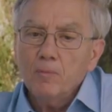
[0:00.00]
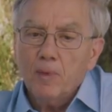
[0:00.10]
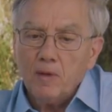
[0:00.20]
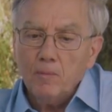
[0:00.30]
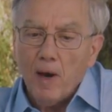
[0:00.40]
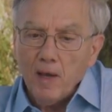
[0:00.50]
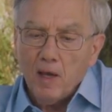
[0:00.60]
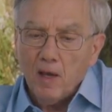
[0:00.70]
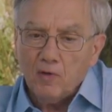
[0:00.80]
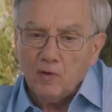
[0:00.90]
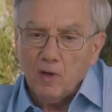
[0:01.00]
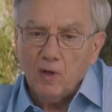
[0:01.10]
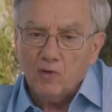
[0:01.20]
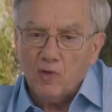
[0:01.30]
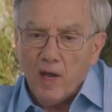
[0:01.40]
but my guess
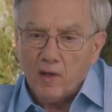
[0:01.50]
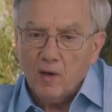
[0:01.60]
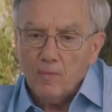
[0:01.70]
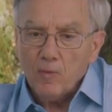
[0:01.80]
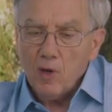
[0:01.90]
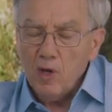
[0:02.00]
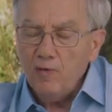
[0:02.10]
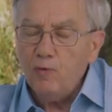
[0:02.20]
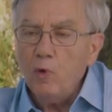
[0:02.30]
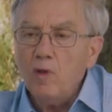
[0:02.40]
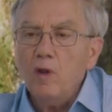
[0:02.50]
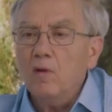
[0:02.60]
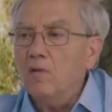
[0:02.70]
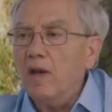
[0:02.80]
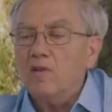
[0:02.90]
is that if
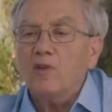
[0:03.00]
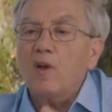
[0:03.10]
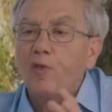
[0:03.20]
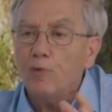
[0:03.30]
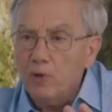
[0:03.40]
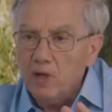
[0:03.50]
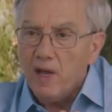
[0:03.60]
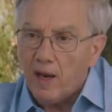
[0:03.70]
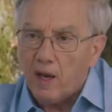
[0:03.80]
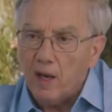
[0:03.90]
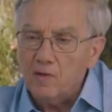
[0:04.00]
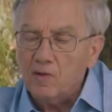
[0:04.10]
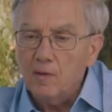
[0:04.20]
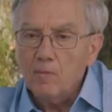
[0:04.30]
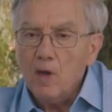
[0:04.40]
within let's say 3
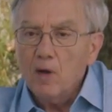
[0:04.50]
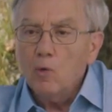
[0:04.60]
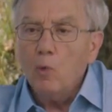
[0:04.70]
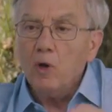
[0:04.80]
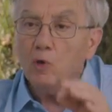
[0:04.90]
decades we